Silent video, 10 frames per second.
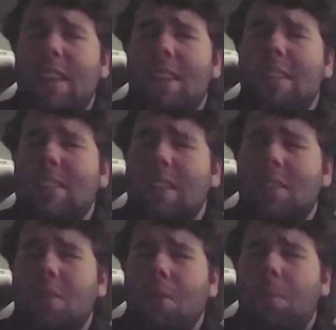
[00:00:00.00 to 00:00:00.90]
it's
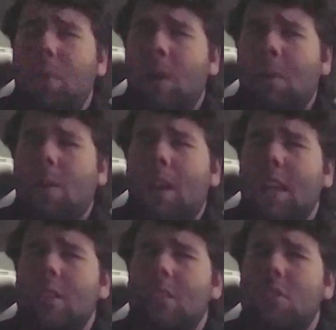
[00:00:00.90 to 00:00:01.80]
done to a point where
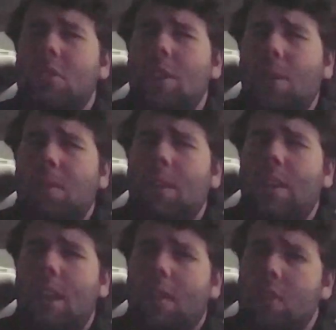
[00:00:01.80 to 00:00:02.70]
I just
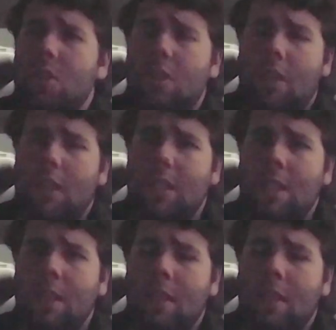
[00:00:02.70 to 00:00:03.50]
don't give a shit.